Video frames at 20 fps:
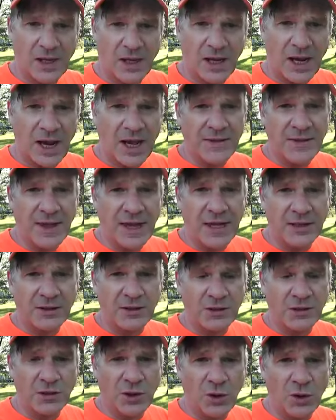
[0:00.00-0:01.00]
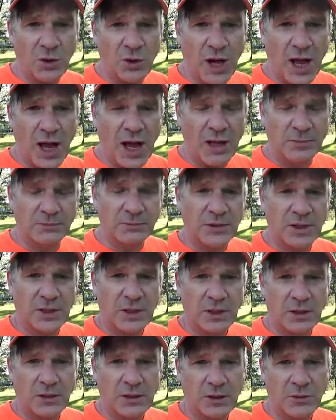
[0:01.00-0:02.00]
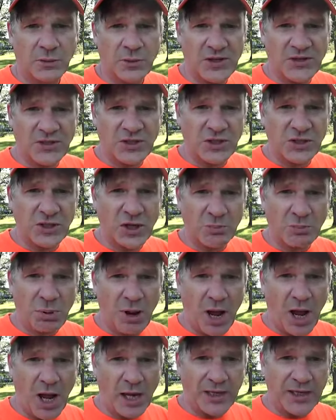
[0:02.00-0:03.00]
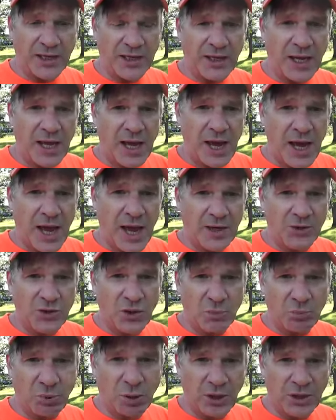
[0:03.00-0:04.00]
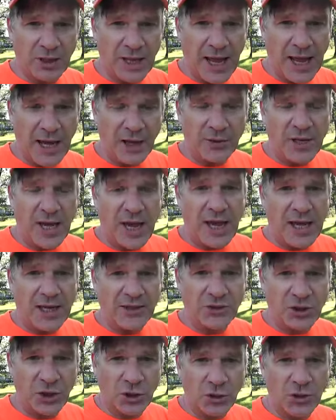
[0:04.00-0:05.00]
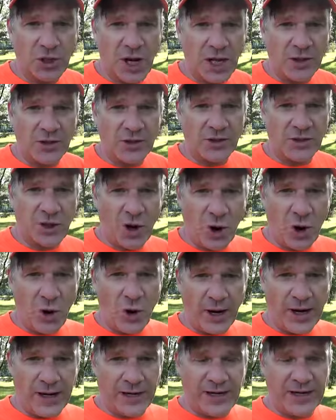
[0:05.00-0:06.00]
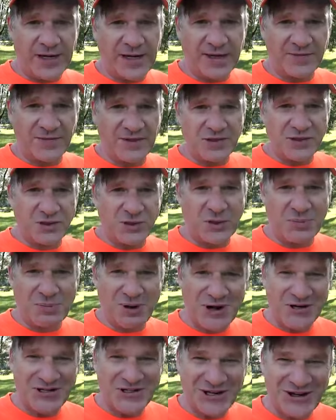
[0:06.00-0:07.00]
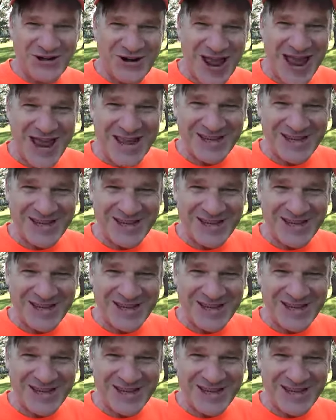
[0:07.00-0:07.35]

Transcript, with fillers: and then you um, reach in your pocket and you pull out a $2 coin and give it to the bartender.